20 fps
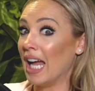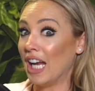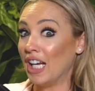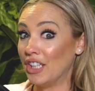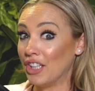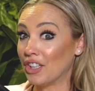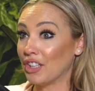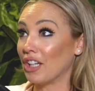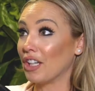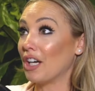
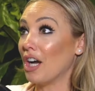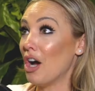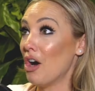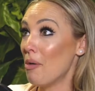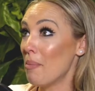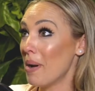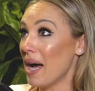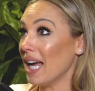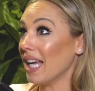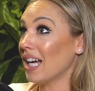you're like,
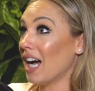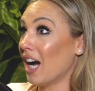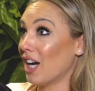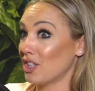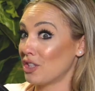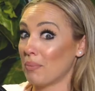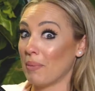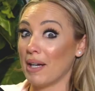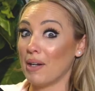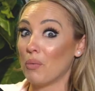oh my
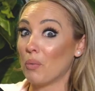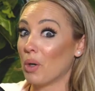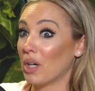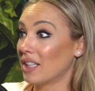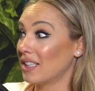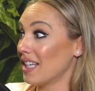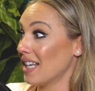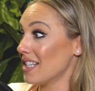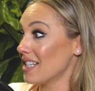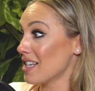gosh, my
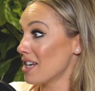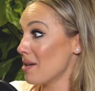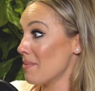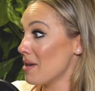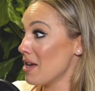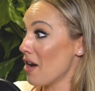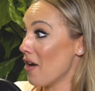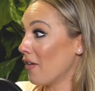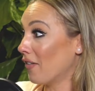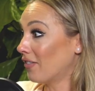workday is going to
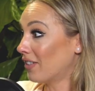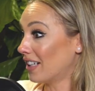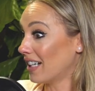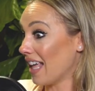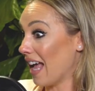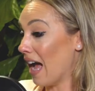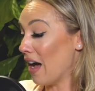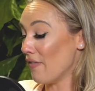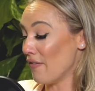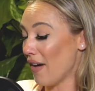be over
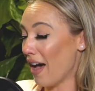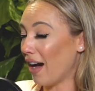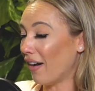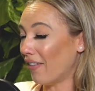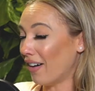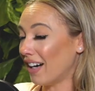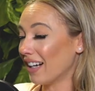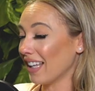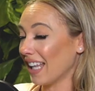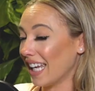in a half
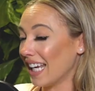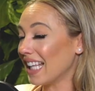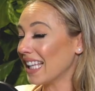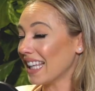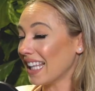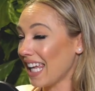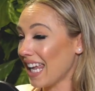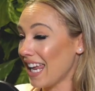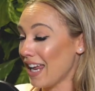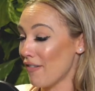hour. Like,
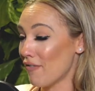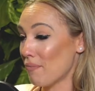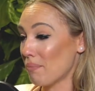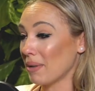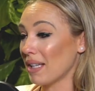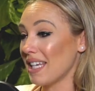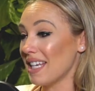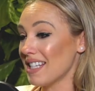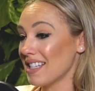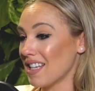leave,
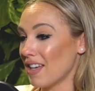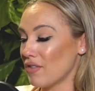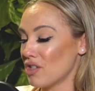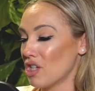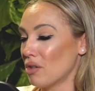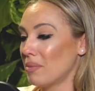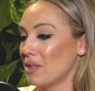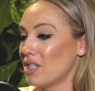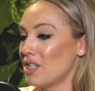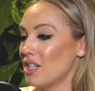please. I have
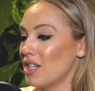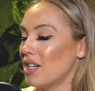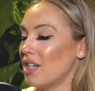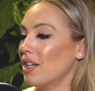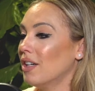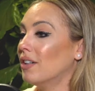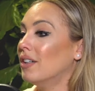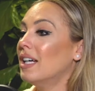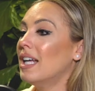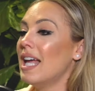so much to
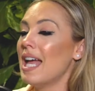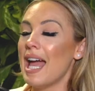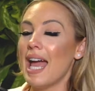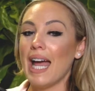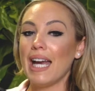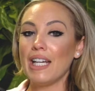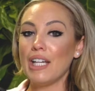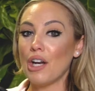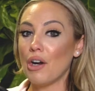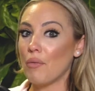do.
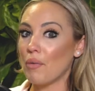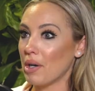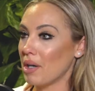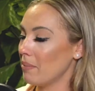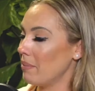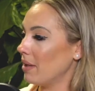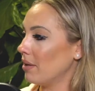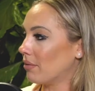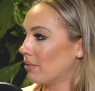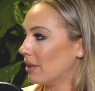And you don't
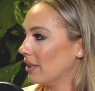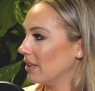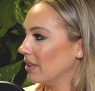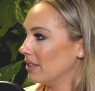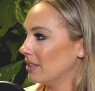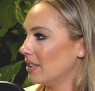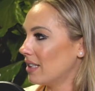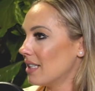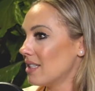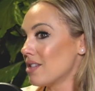want to be
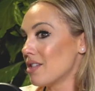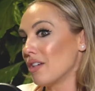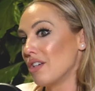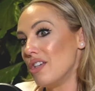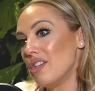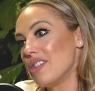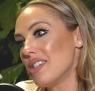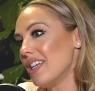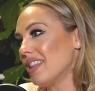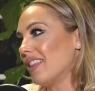rude. And so
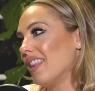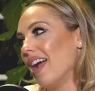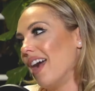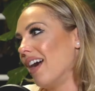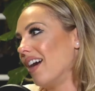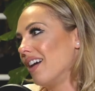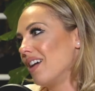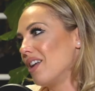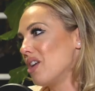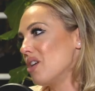you sit
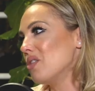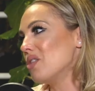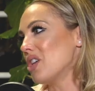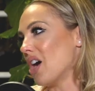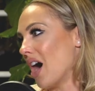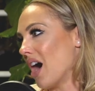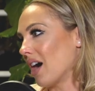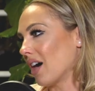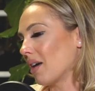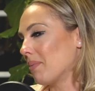there and you
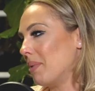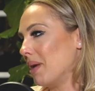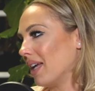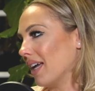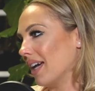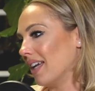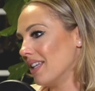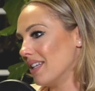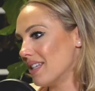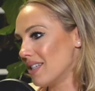talk
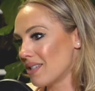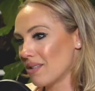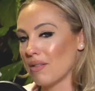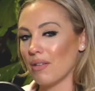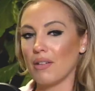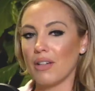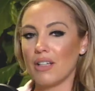because